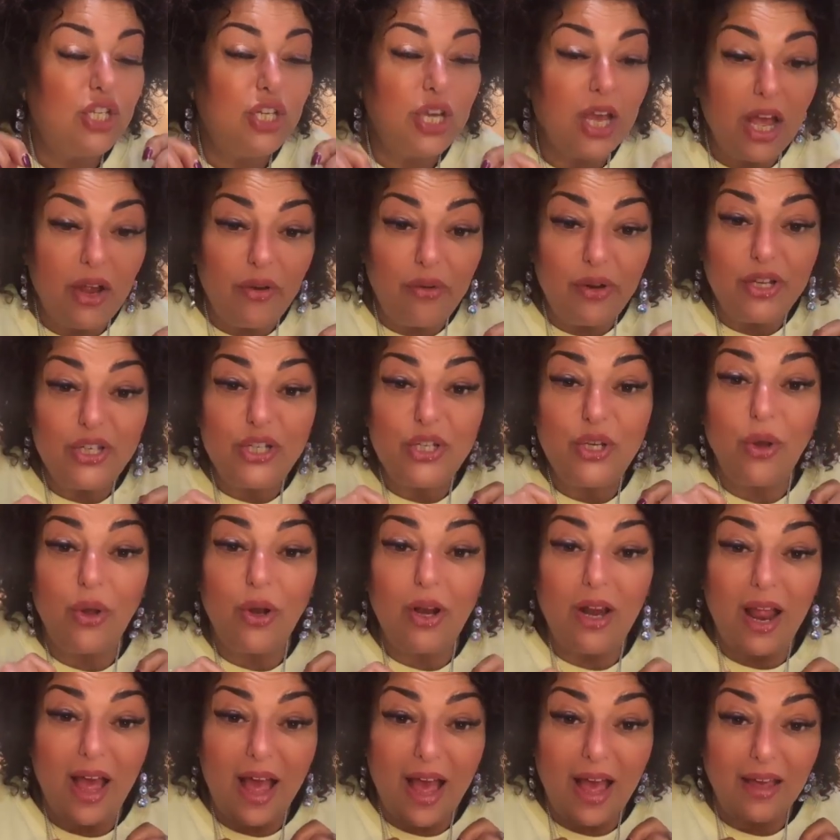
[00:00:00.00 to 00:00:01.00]
Cherish
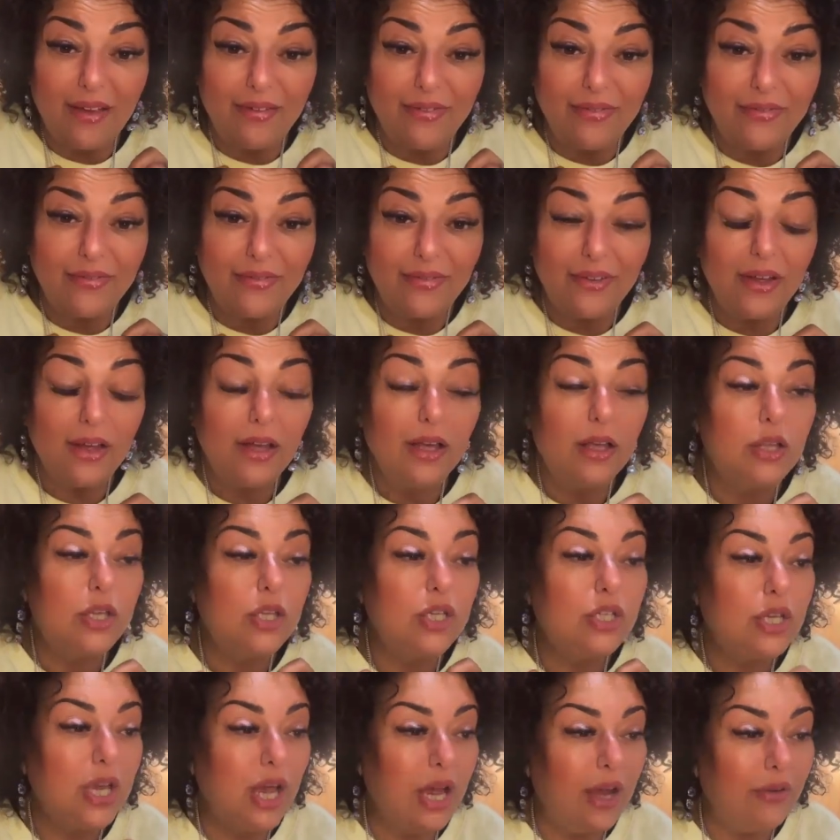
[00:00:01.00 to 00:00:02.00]
your life.
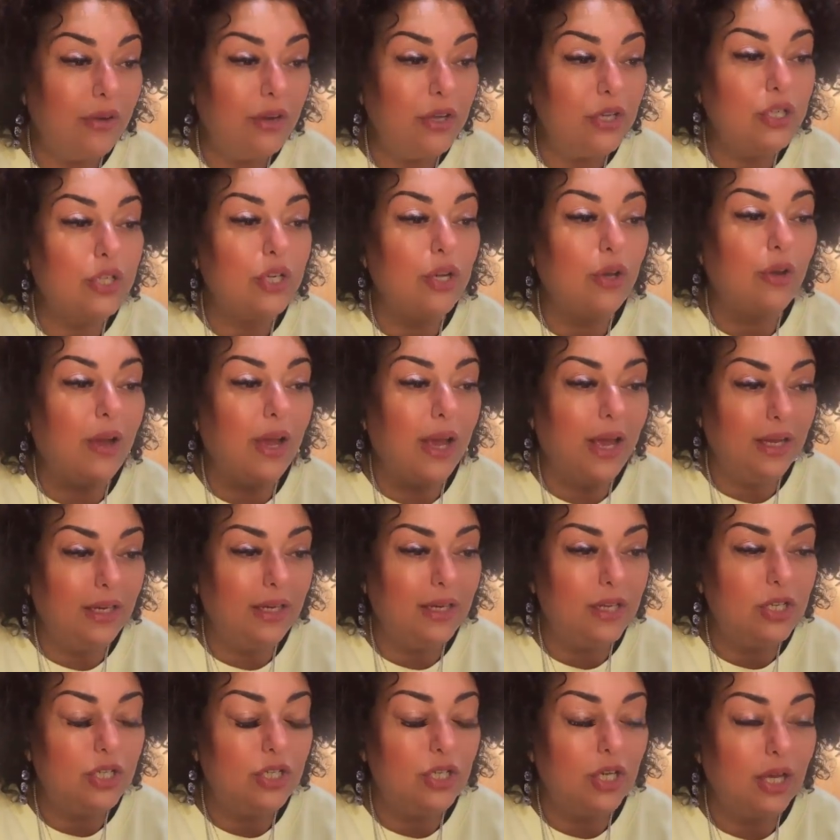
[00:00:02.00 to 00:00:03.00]
Cherish your
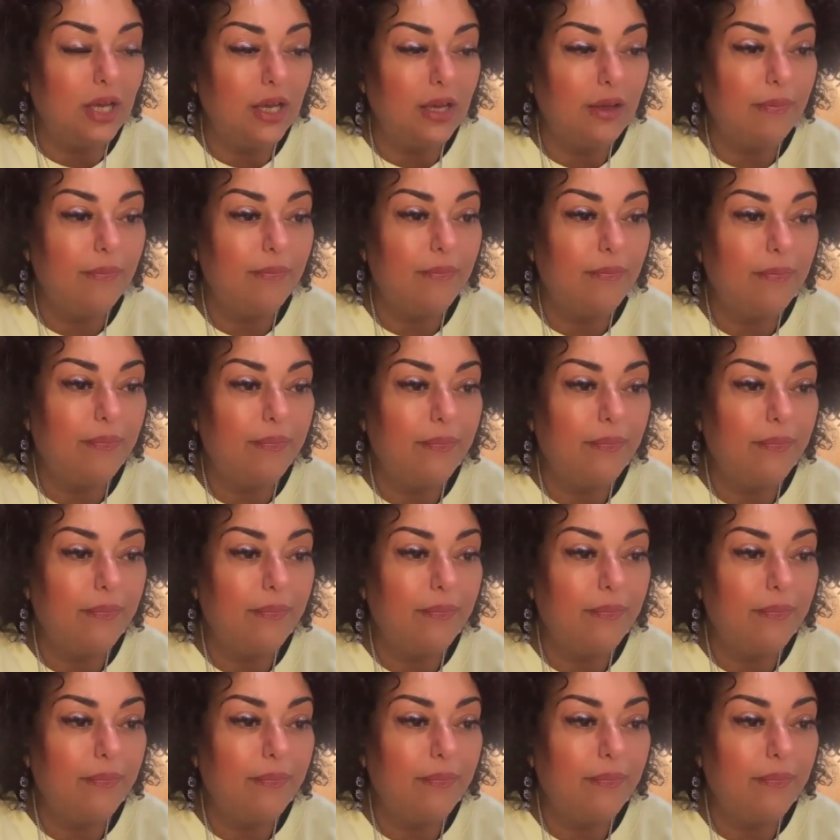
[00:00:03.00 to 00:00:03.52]
energy.